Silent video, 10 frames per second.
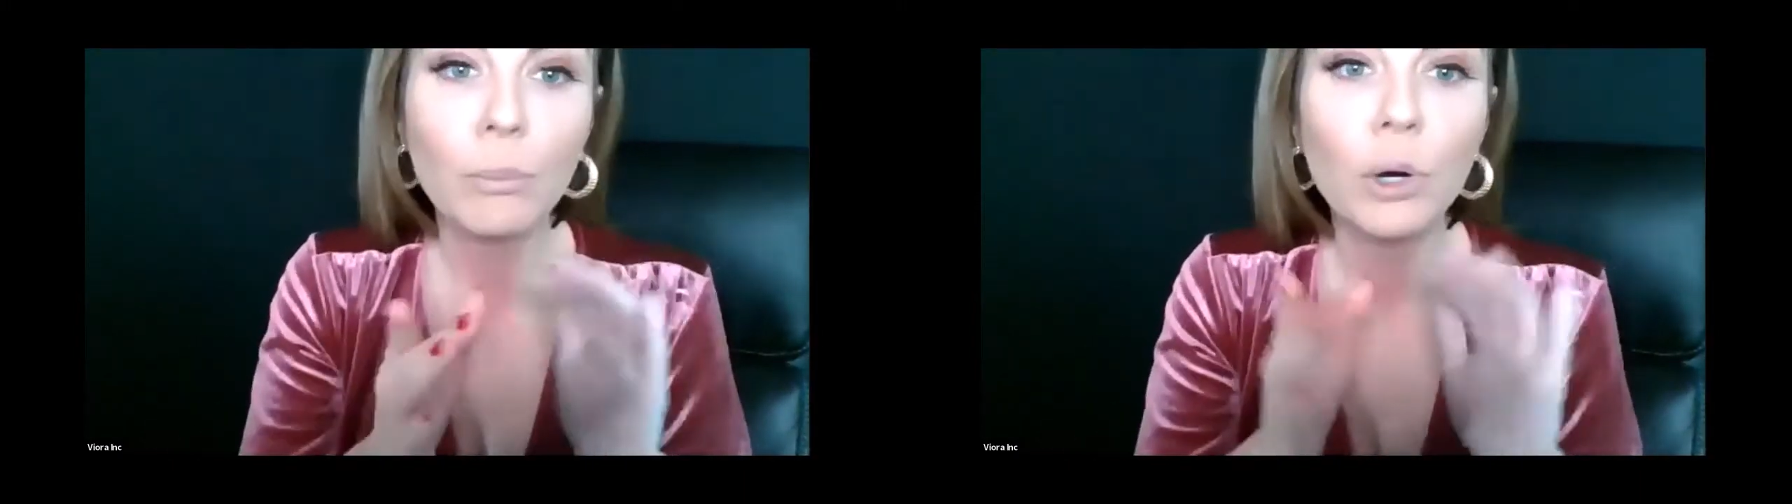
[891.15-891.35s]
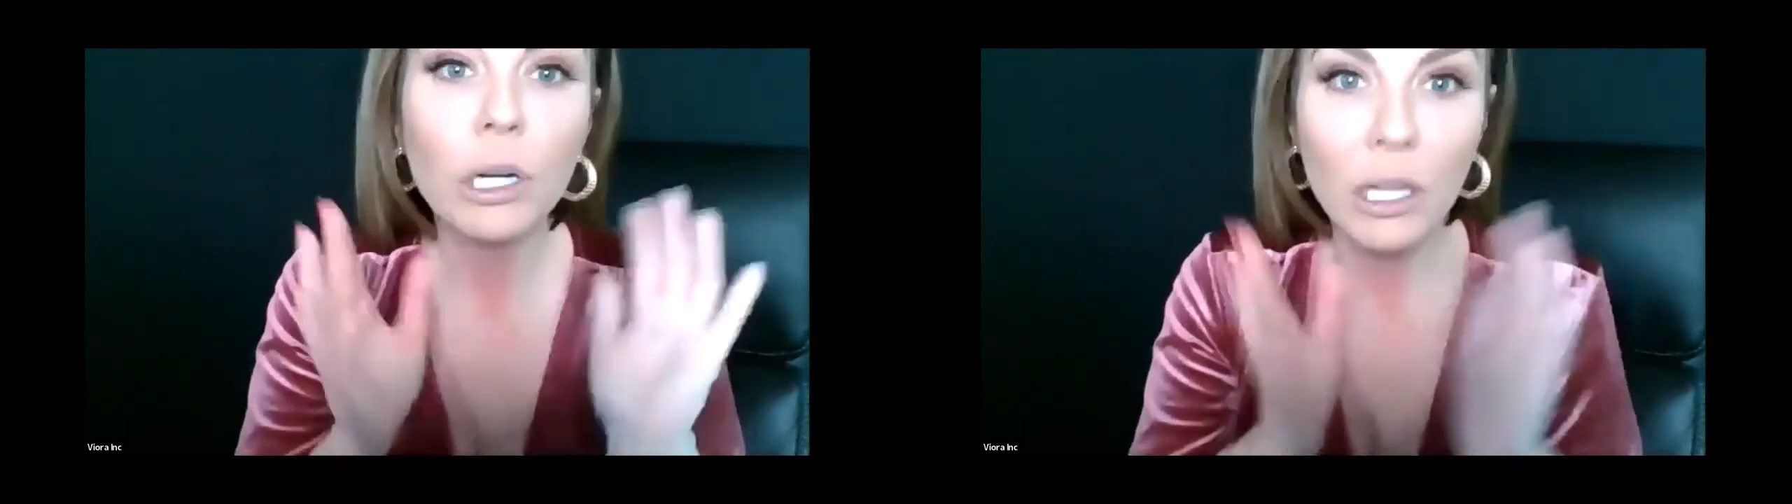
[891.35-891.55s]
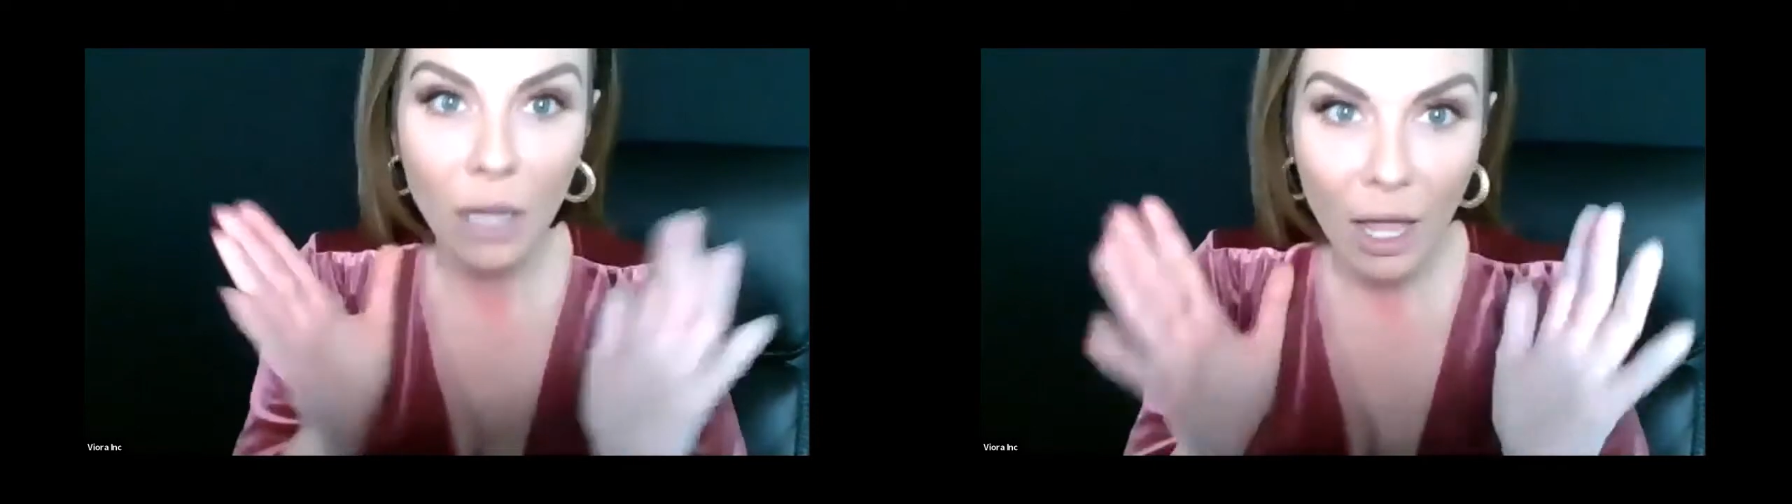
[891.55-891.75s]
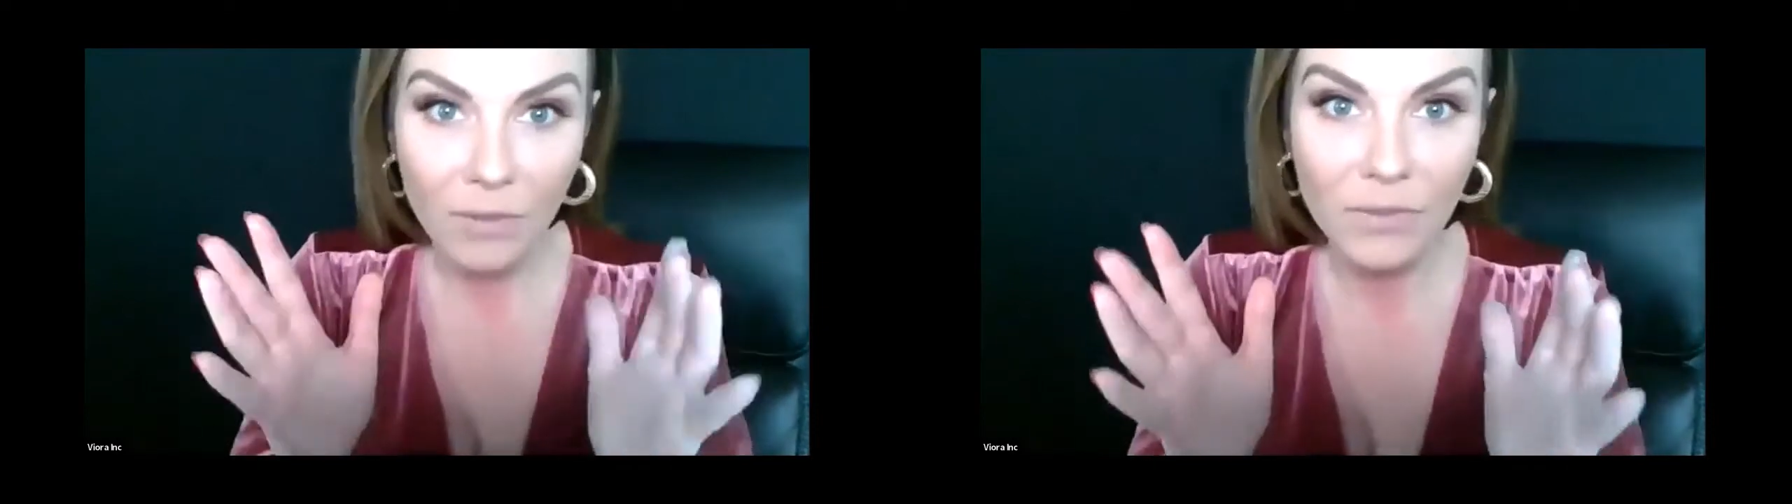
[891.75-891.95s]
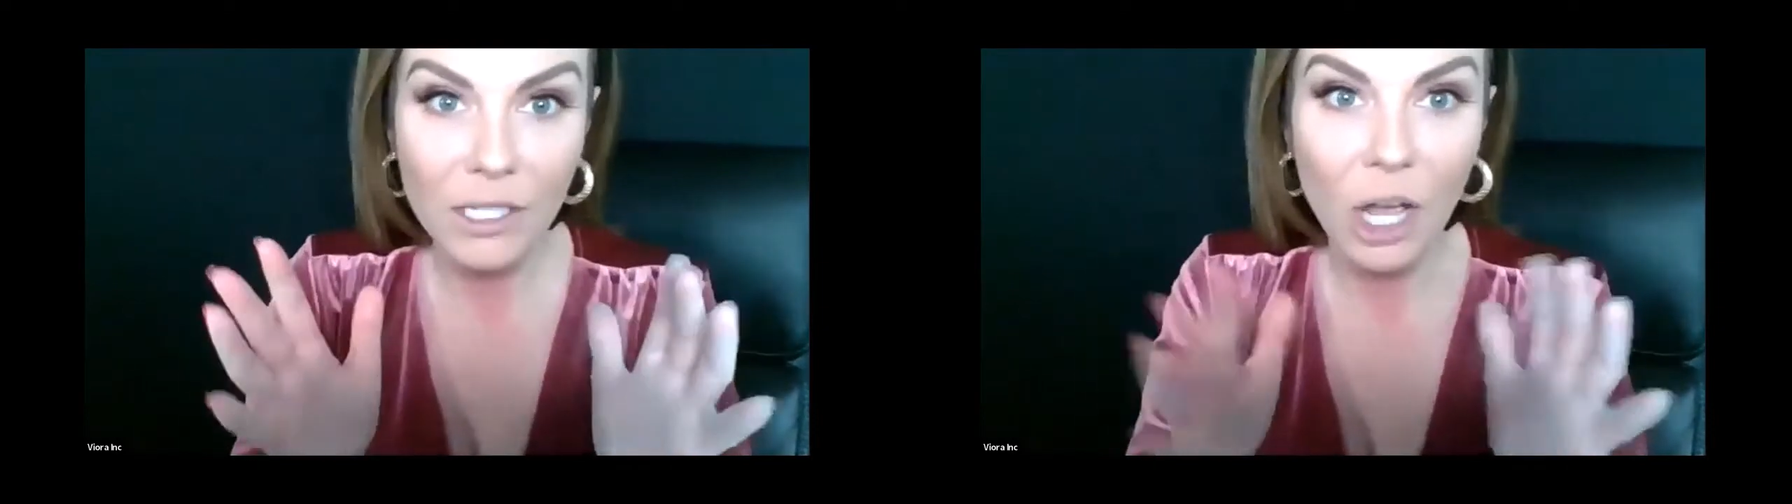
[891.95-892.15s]
put
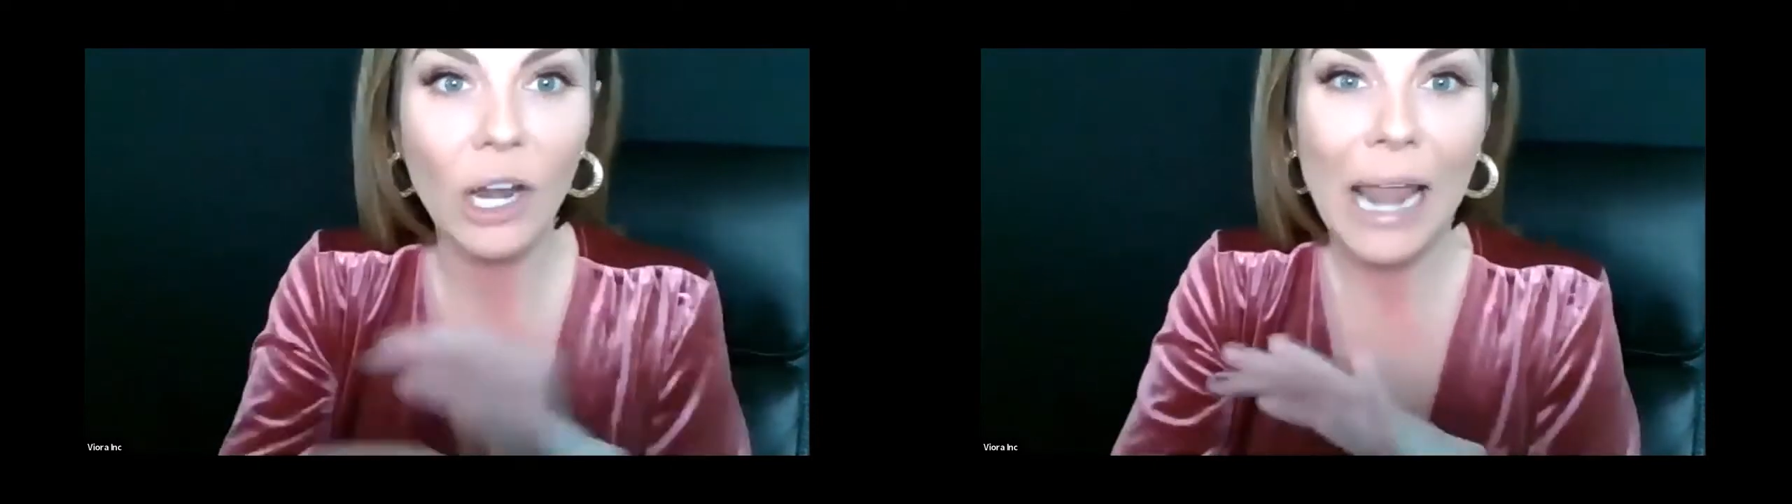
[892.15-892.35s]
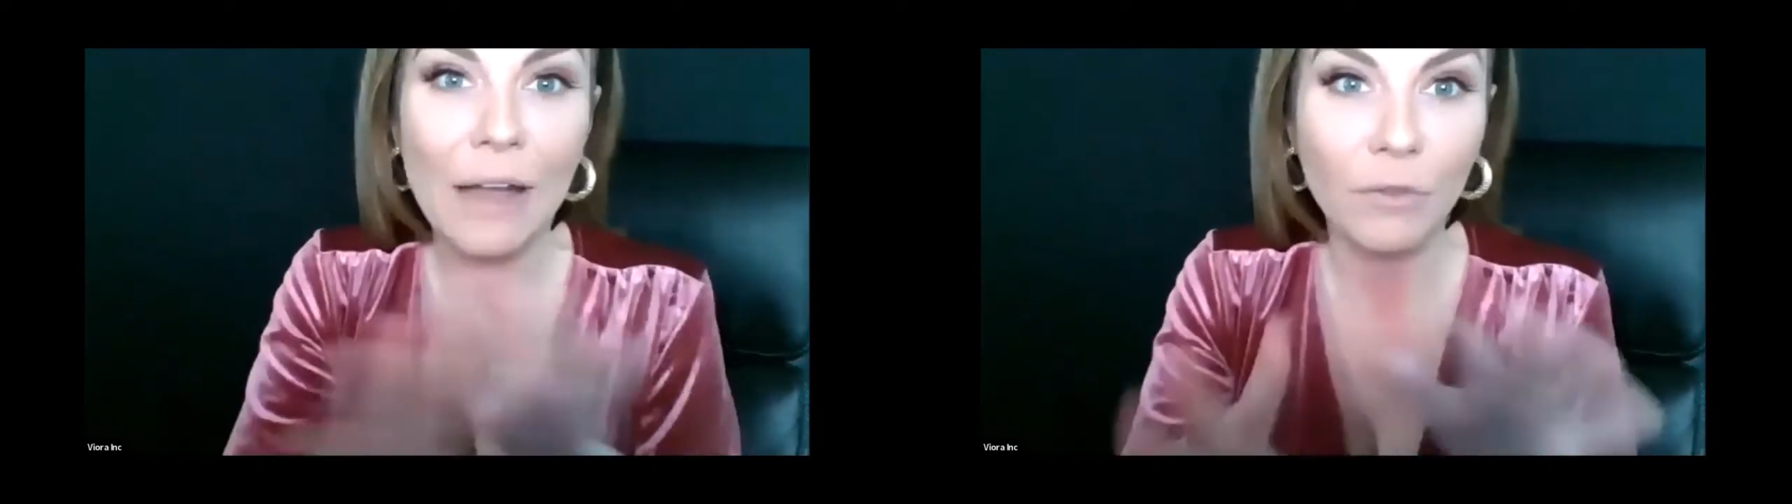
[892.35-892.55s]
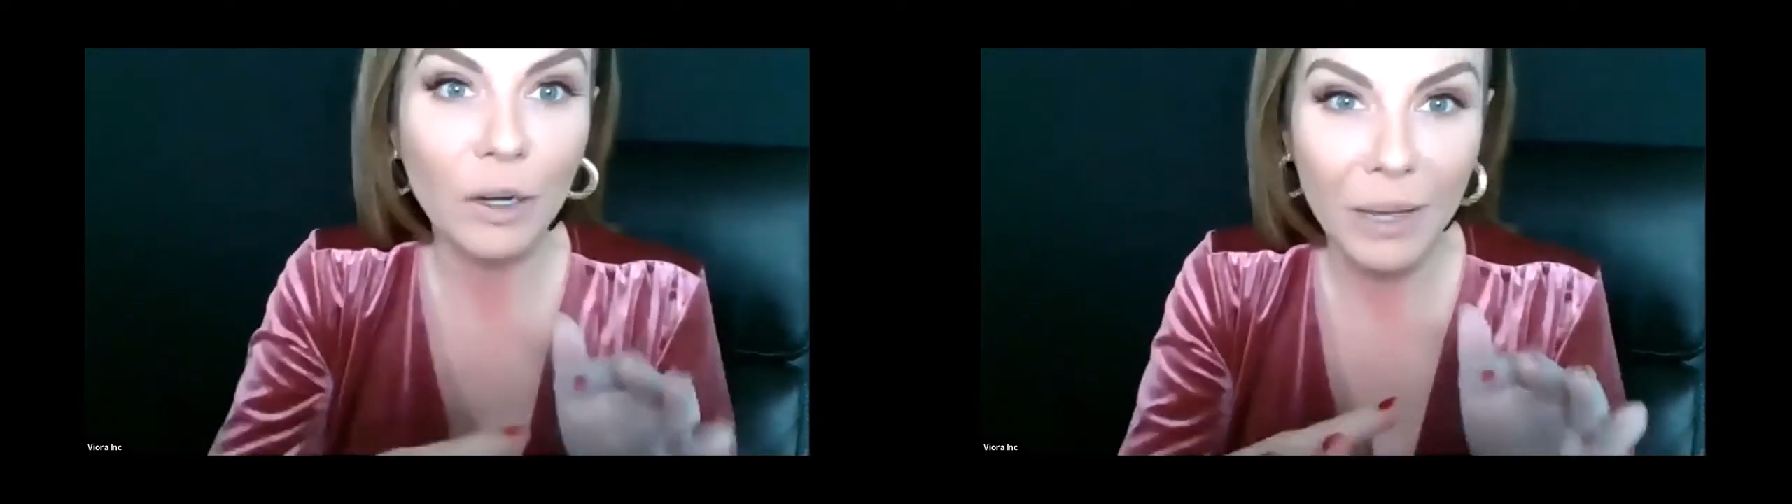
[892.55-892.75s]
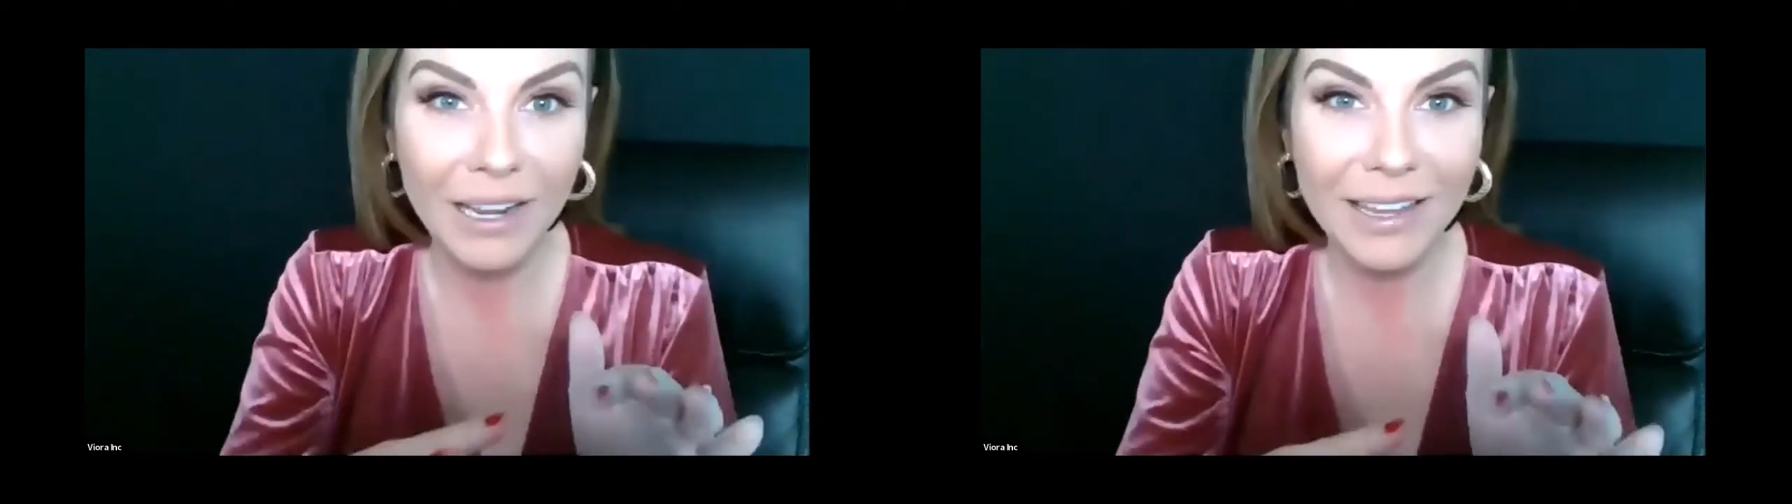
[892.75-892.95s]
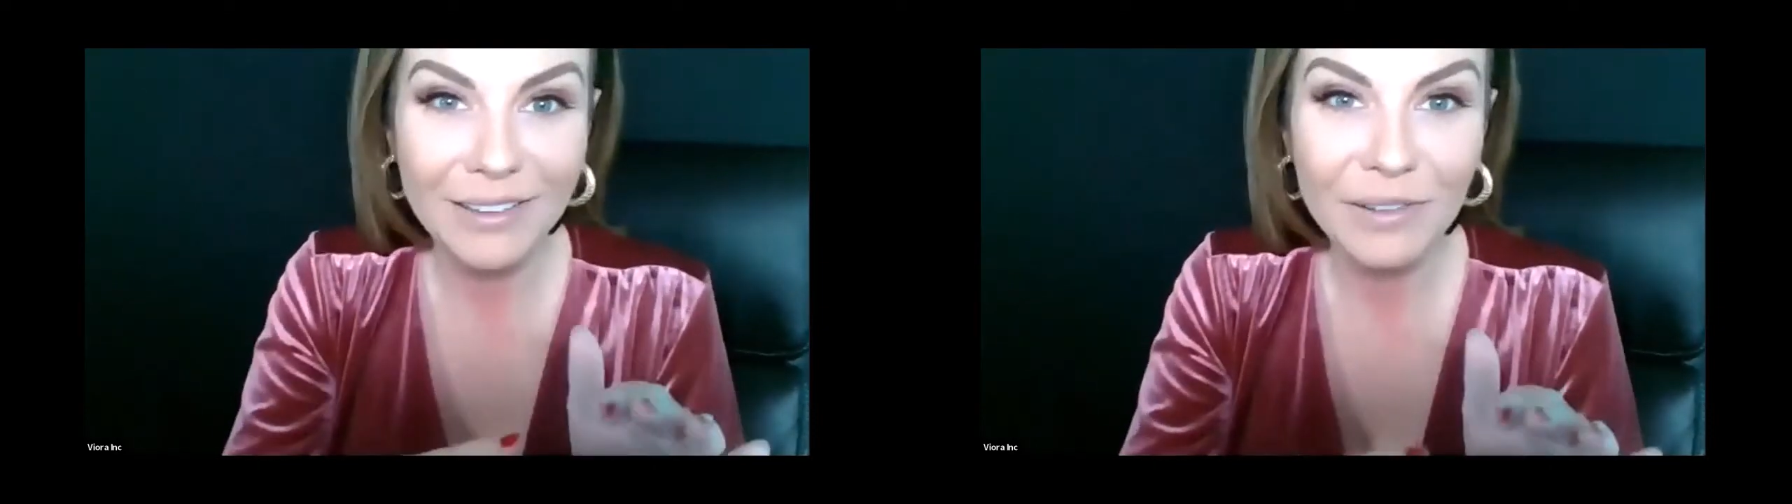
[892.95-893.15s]
gloves on
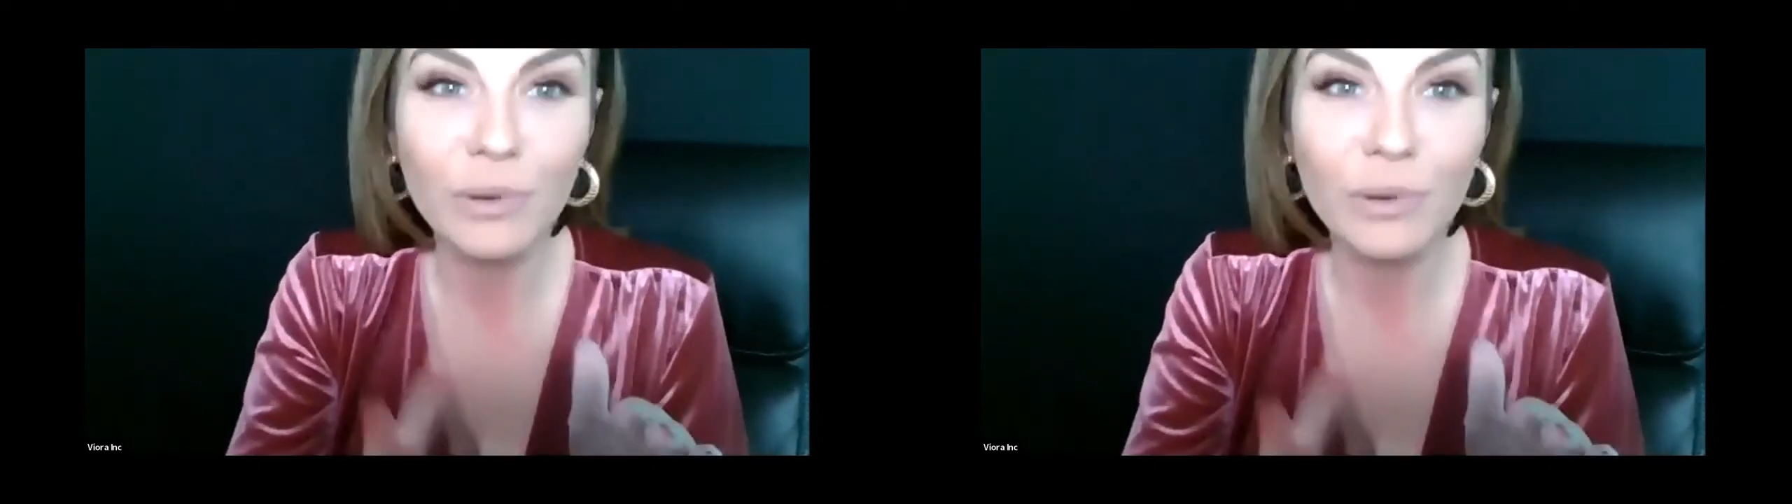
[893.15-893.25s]
everybody